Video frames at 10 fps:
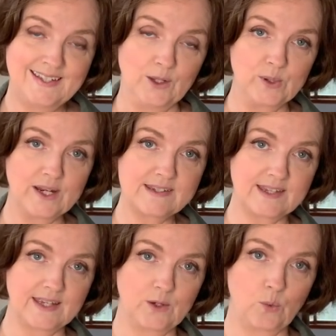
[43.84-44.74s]
Now, when I
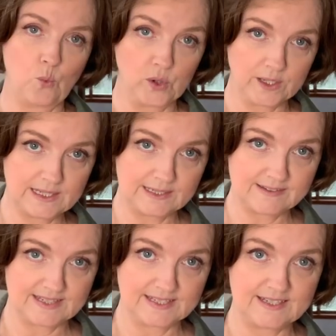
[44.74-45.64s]
say watercolour
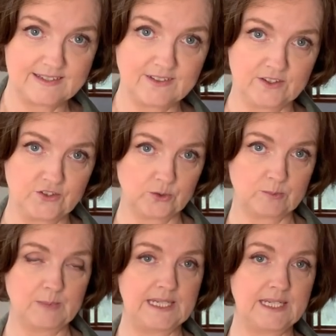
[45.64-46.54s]
studies, I
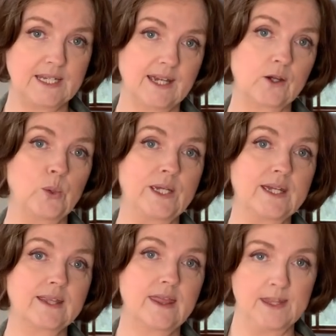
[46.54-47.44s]
don't mean a
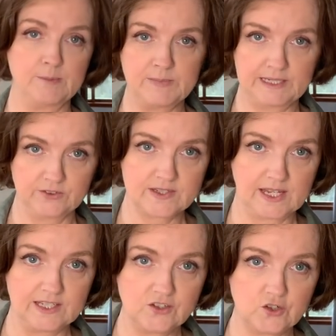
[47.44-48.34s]
quick thumbnail
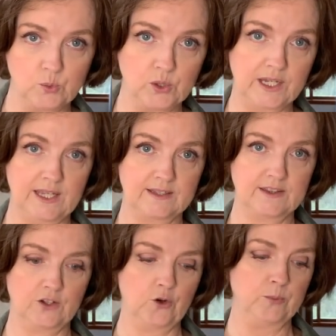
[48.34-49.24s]
sketch to work
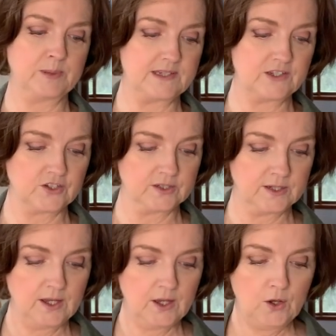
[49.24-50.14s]
out the
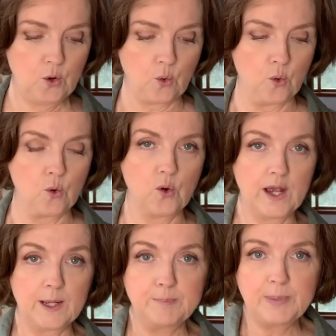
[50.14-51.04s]
composition
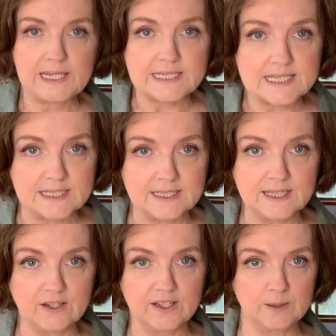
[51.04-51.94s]
or a painting
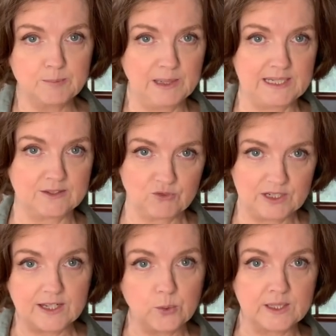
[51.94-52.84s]
that I can paint
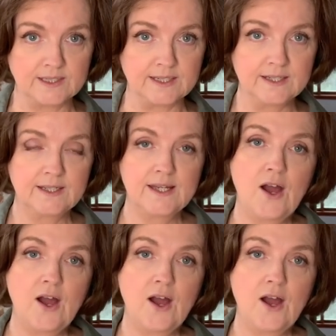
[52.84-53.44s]
really quickly.